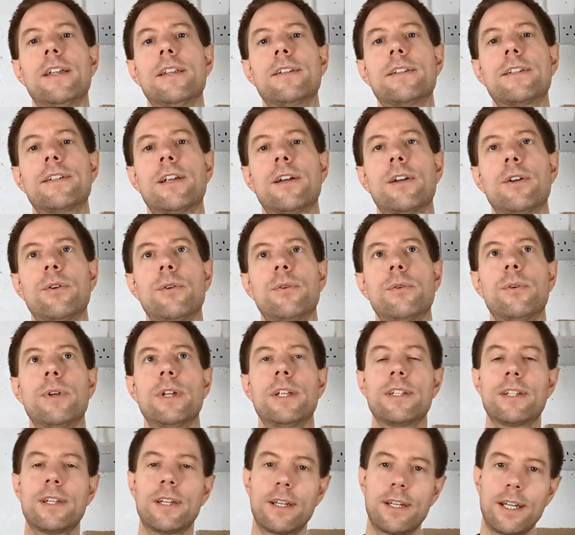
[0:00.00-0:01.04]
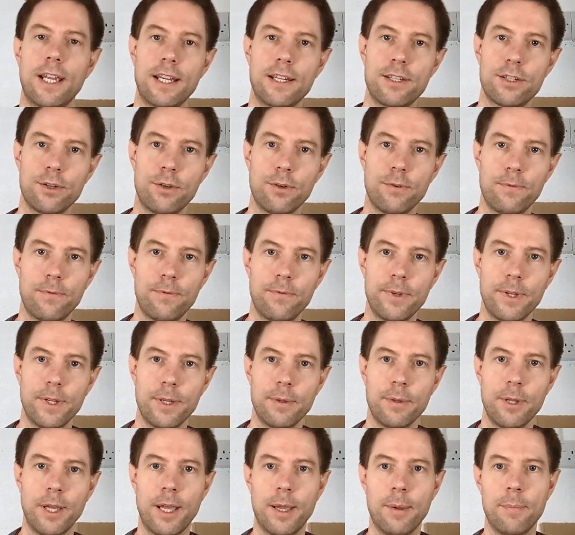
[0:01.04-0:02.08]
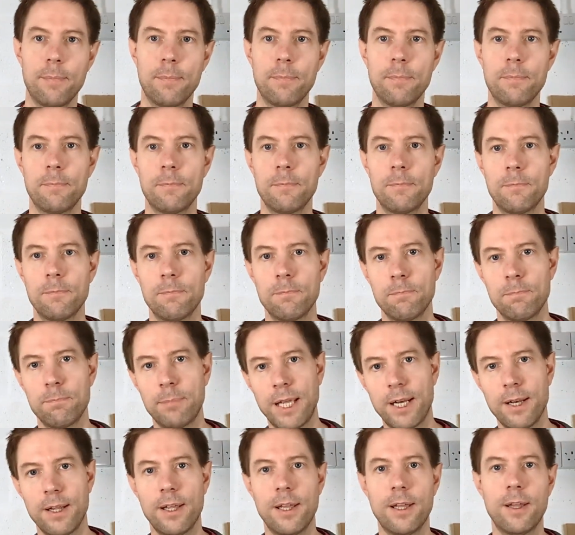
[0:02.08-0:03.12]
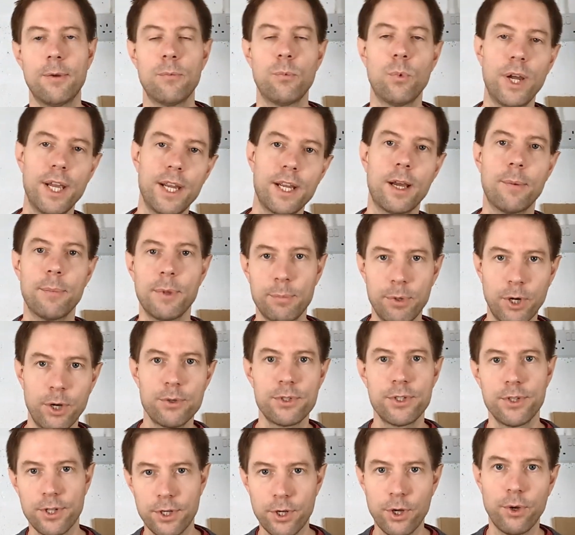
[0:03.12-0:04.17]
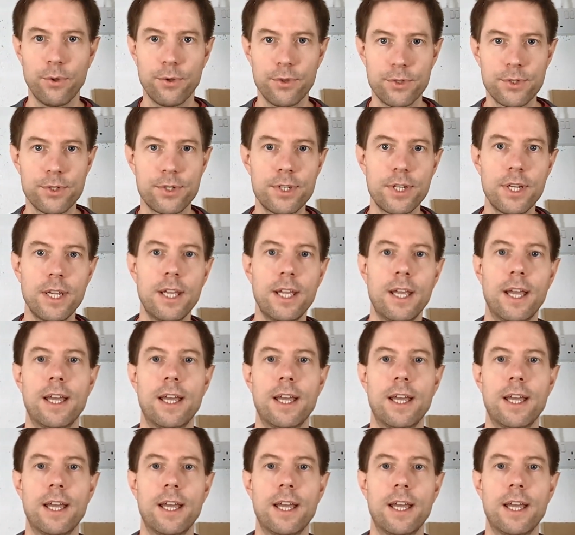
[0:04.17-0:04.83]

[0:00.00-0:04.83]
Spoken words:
So it's a case of weighing up the pros and the cons.